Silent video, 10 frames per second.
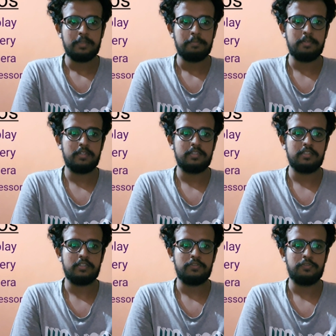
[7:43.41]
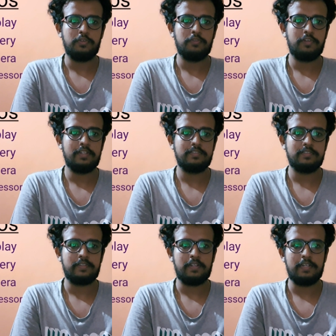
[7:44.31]
but phone feels
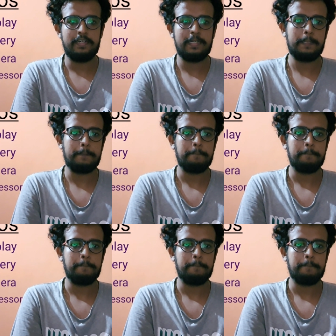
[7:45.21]
little